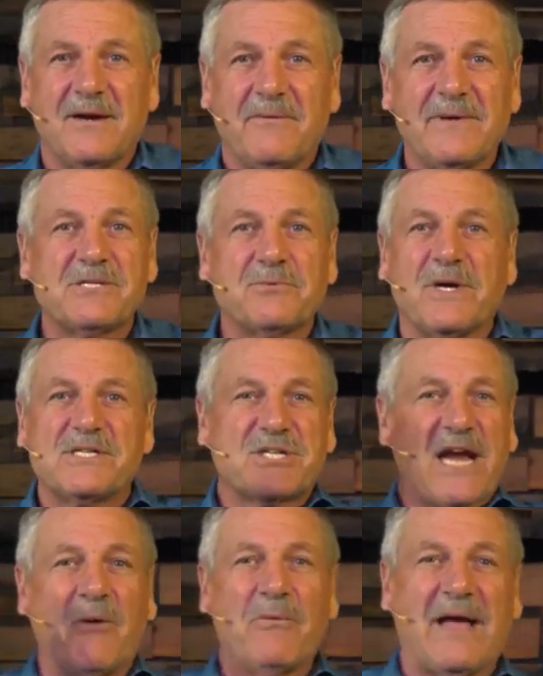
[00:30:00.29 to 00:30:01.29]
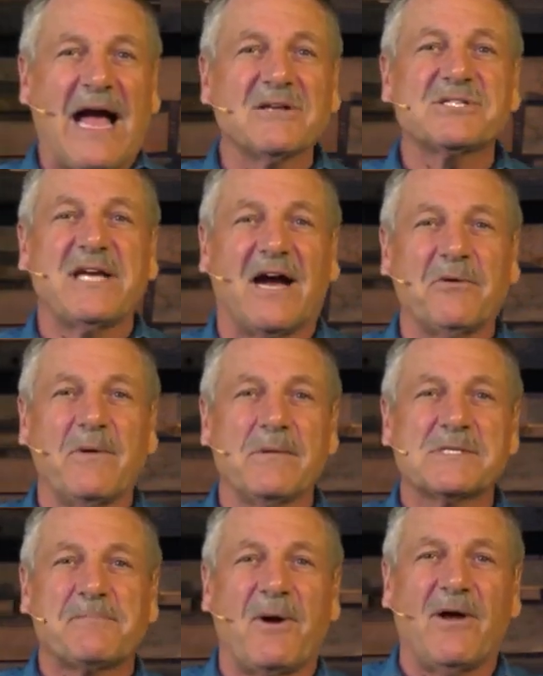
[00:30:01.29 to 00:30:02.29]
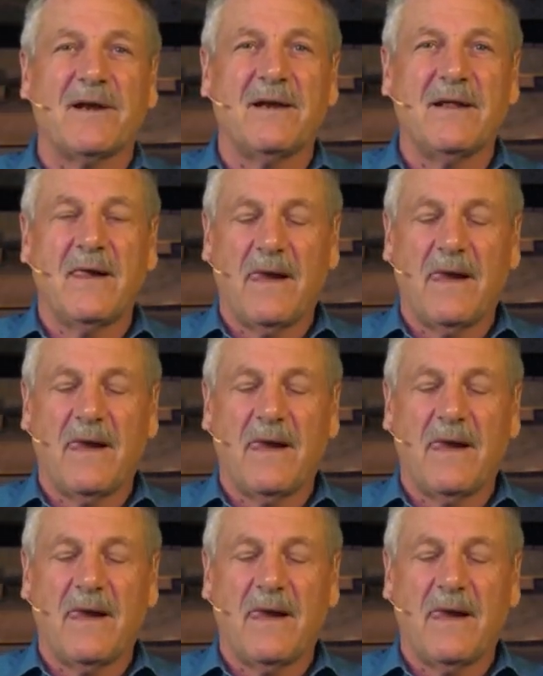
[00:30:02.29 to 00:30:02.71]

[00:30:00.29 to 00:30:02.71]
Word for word: What, what shall we, how, how do we respond?